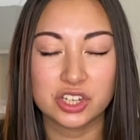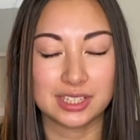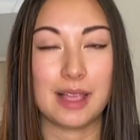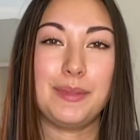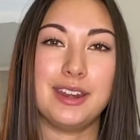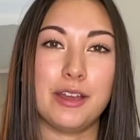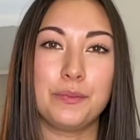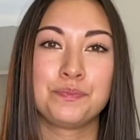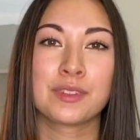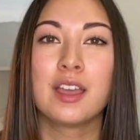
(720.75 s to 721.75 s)
let me know.
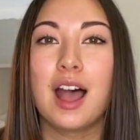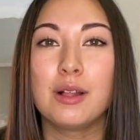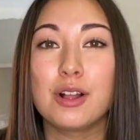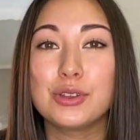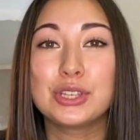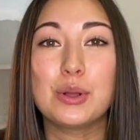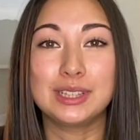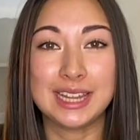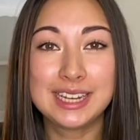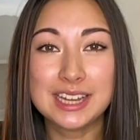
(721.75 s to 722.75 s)
I'll also
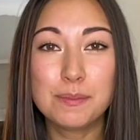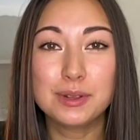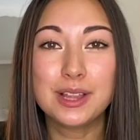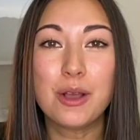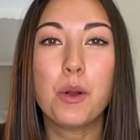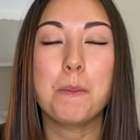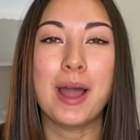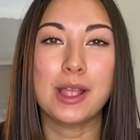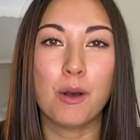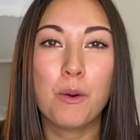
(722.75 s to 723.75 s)
link down below my
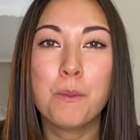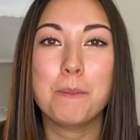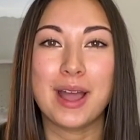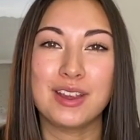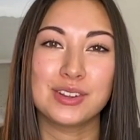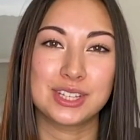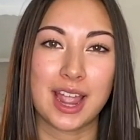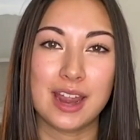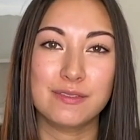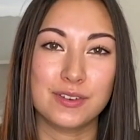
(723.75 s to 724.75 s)
home buyer's
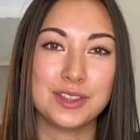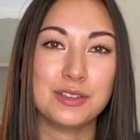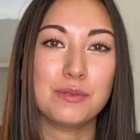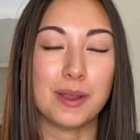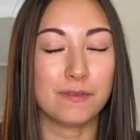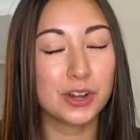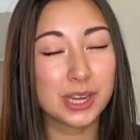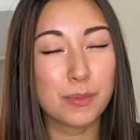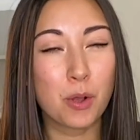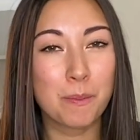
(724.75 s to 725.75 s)
guide for you, my first time
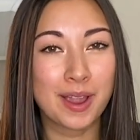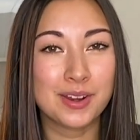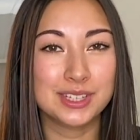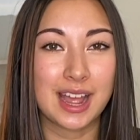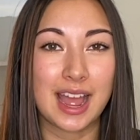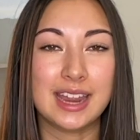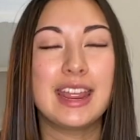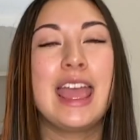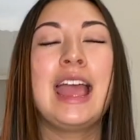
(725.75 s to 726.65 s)
home buyer's guide,